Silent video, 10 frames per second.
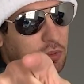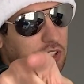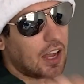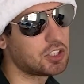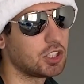
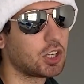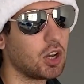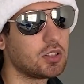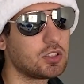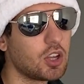Bisaccia
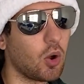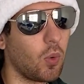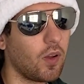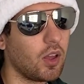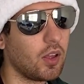couldn't do,
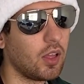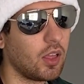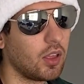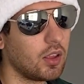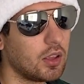
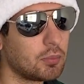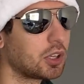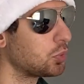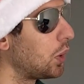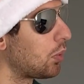
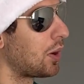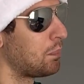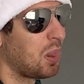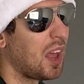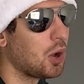because we were a
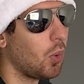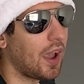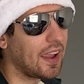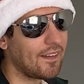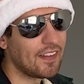play
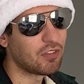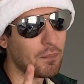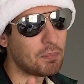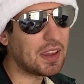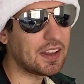away from
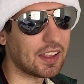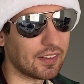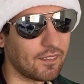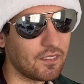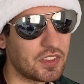beating
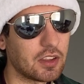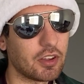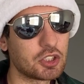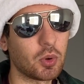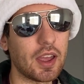the
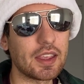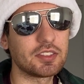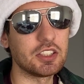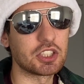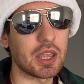eventual
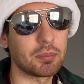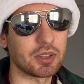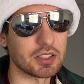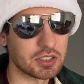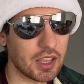AFC
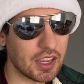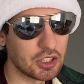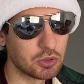champions in